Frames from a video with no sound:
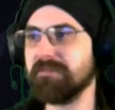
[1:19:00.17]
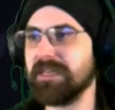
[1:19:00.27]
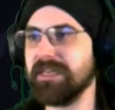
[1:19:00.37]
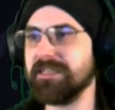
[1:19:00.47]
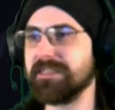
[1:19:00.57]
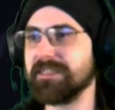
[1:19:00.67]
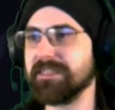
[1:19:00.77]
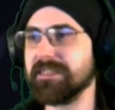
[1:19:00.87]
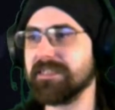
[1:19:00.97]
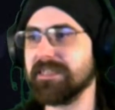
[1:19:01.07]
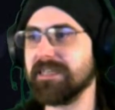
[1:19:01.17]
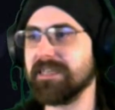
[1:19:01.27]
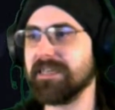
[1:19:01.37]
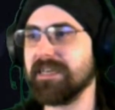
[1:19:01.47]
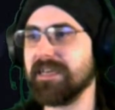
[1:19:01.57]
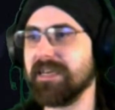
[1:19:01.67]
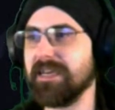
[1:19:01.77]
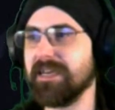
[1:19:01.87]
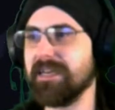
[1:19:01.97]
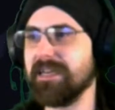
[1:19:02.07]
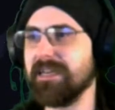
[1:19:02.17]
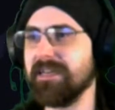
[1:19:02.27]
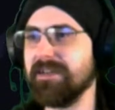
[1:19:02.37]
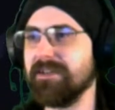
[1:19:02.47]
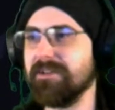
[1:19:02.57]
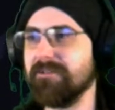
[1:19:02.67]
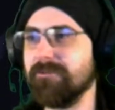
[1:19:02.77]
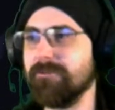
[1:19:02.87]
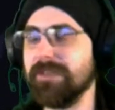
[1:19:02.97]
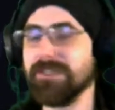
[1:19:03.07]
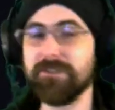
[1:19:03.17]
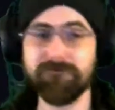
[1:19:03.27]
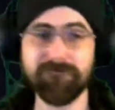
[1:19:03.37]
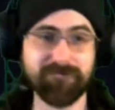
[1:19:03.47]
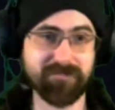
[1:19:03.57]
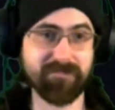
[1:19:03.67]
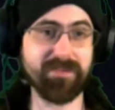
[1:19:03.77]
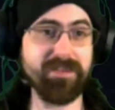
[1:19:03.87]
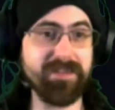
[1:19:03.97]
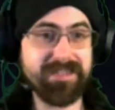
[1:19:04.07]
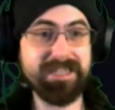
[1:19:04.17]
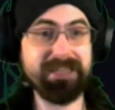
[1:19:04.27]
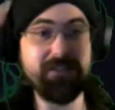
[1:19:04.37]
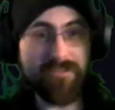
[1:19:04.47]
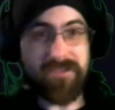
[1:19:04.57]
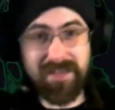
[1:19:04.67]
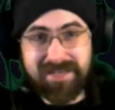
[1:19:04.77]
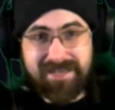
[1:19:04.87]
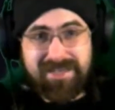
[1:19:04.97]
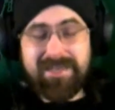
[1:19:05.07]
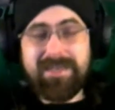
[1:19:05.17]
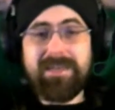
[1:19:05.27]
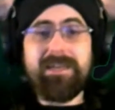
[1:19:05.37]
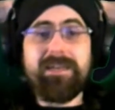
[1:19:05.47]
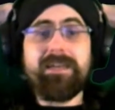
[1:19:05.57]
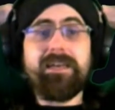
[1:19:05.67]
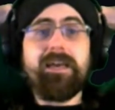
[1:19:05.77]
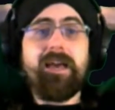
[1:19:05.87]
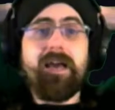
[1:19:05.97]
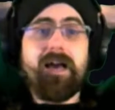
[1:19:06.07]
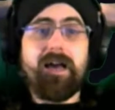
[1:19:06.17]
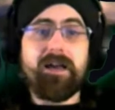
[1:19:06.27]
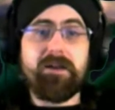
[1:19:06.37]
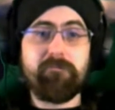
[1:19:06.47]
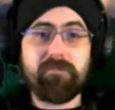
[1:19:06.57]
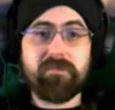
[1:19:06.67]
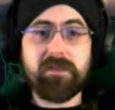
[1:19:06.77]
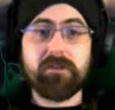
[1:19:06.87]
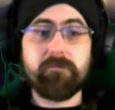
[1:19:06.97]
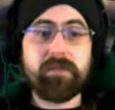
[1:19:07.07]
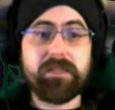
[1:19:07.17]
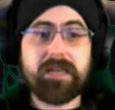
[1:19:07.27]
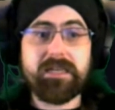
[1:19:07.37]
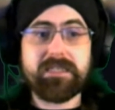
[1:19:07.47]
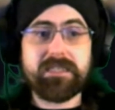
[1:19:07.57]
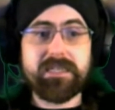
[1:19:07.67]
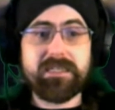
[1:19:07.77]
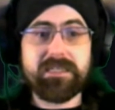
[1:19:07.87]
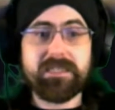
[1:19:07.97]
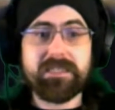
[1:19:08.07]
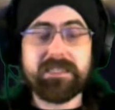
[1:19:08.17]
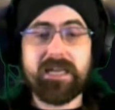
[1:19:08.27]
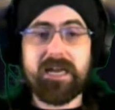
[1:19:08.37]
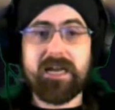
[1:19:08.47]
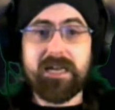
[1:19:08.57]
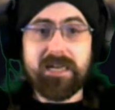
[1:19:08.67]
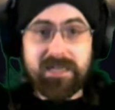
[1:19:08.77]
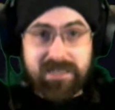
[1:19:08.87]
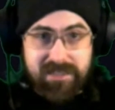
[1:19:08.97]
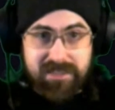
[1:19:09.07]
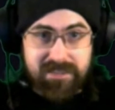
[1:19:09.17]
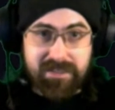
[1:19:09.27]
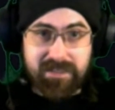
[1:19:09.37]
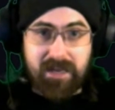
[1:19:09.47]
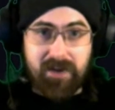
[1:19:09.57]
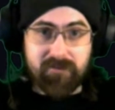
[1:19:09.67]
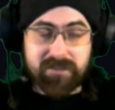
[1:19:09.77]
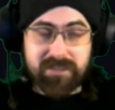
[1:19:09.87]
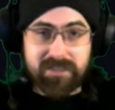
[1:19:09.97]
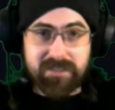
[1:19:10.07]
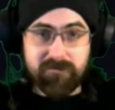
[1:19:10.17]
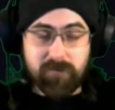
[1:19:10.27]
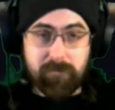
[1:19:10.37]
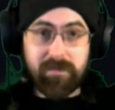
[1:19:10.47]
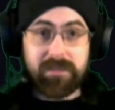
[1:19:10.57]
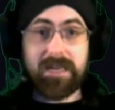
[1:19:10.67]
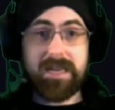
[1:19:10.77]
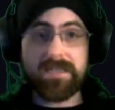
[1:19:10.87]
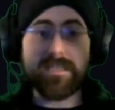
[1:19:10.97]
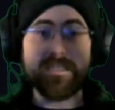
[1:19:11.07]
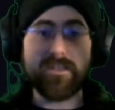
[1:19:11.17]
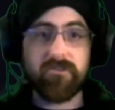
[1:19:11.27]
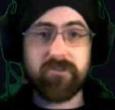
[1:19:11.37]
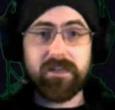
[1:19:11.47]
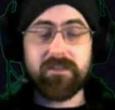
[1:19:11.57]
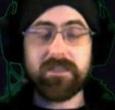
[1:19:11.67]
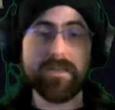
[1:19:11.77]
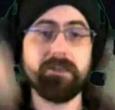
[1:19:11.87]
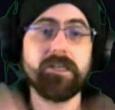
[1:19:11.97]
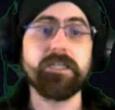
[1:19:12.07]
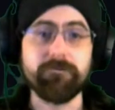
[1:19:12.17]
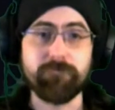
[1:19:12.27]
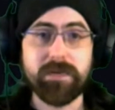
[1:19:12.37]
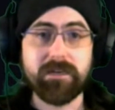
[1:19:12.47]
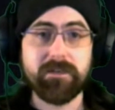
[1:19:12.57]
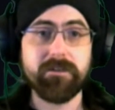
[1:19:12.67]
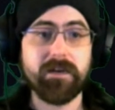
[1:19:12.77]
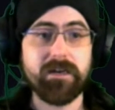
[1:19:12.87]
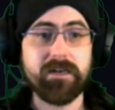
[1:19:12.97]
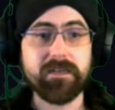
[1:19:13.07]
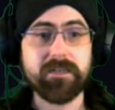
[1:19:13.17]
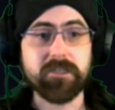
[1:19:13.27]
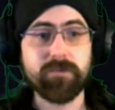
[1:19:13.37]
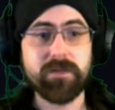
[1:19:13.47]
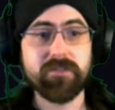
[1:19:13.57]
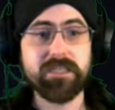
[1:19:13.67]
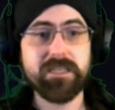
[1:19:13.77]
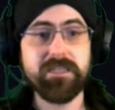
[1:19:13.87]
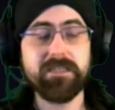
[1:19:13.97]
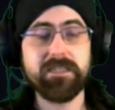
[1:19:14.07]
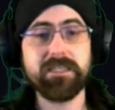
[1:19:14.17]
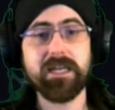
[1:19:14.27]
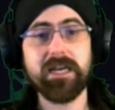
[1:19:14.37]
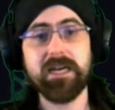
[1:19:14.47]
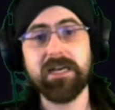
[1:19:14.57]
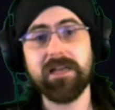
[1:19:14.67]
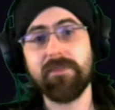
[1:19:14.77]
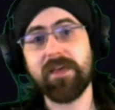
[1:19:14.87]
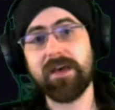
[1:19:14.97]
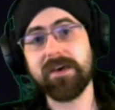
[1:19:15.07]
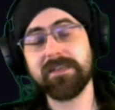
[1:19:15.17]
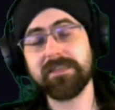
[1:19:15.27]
kids. Uh, which, like I say, given that Bill Gates's account. Well, Bill Gates is currently the target of big conspiracies that